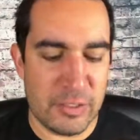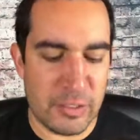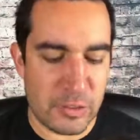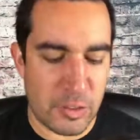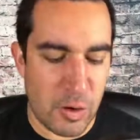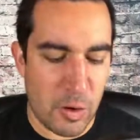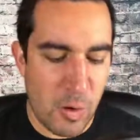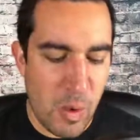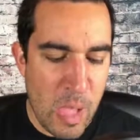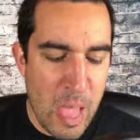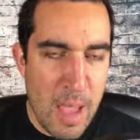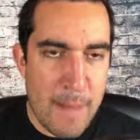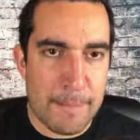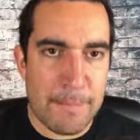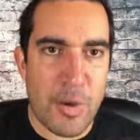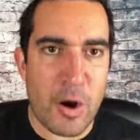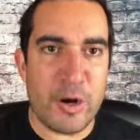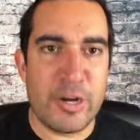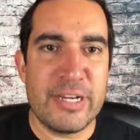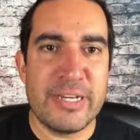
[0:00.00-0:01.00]
And so
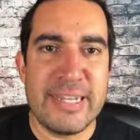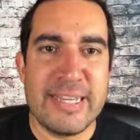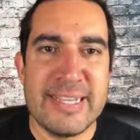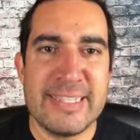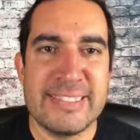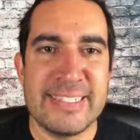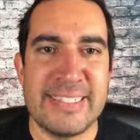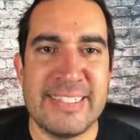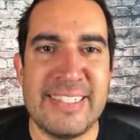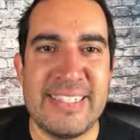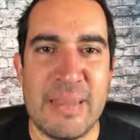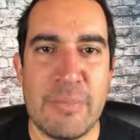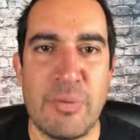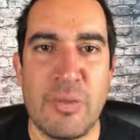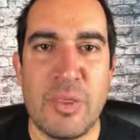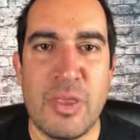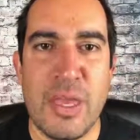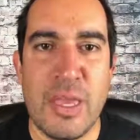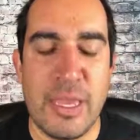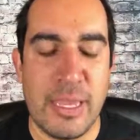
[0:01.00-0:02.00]
marketing is the same
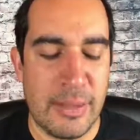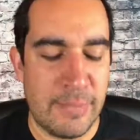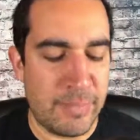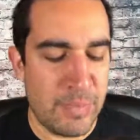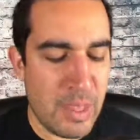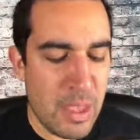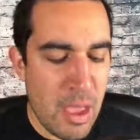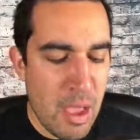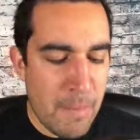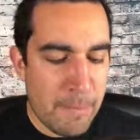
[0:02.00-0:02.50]
thing.